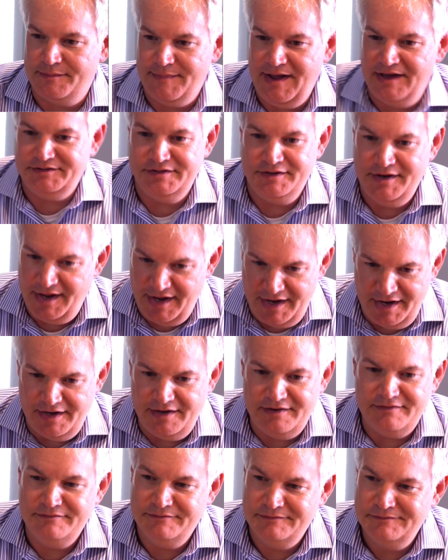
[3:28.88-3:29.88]
about
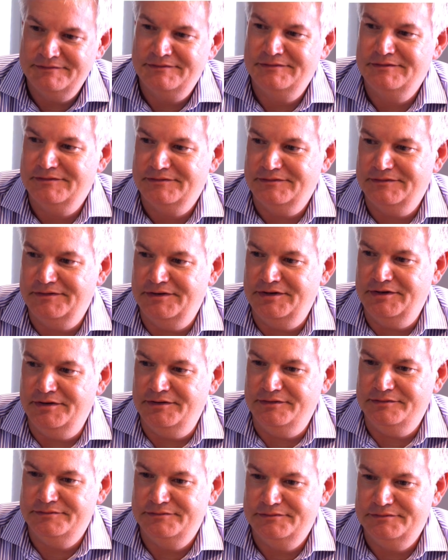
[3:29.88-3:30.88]
today, you
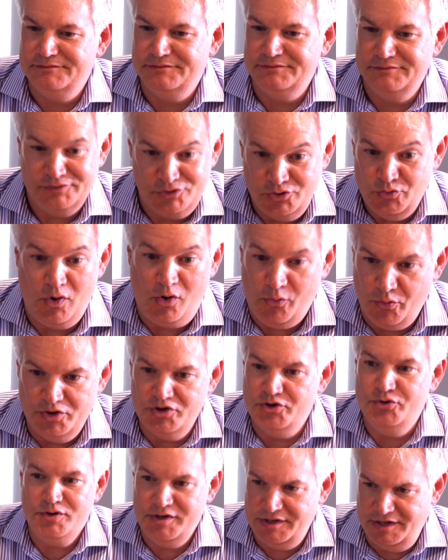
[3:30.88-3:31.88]
know, you all were
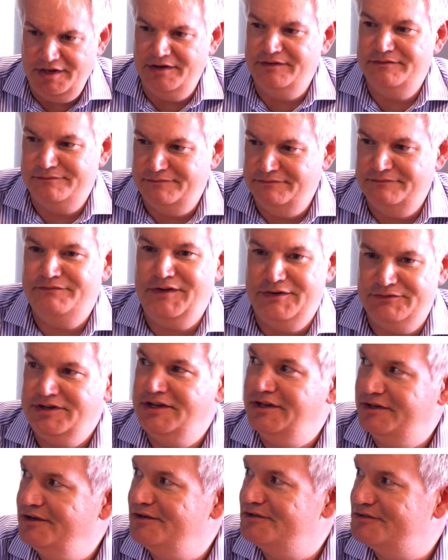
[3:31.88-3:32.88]
doing it
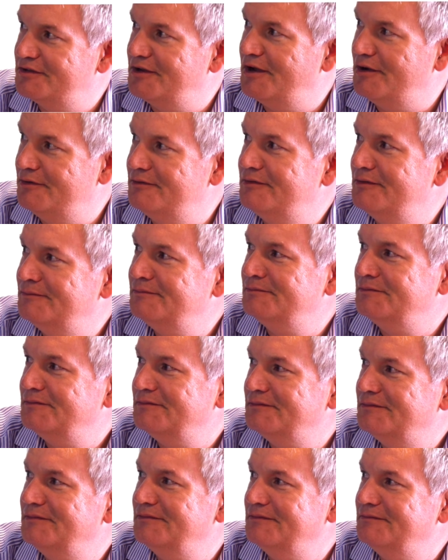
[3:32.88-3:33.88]
15 years ago
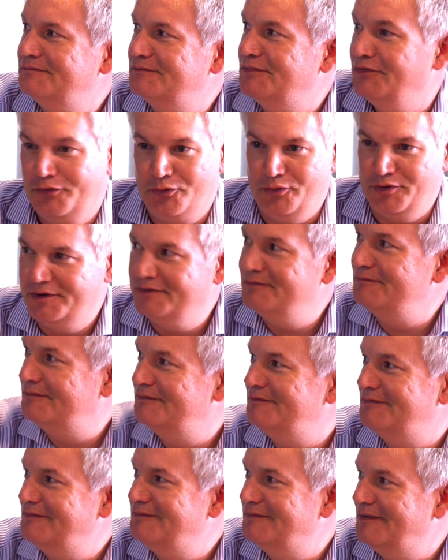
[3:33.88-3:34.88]
before
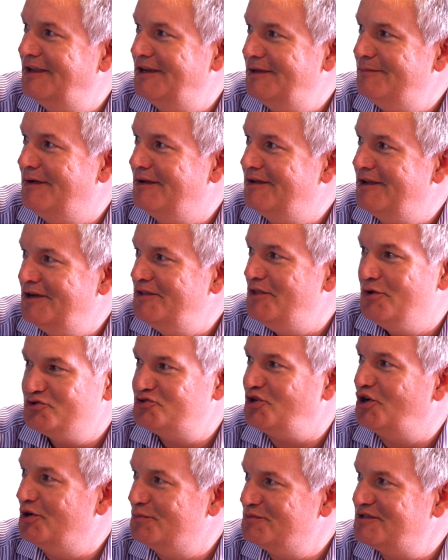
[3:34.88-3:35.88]
any of those
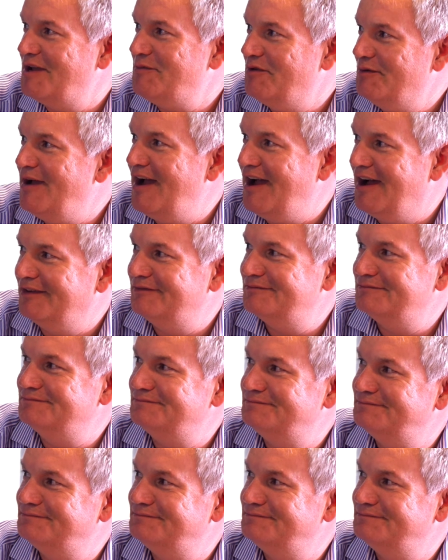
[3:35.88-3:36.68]
terms came about.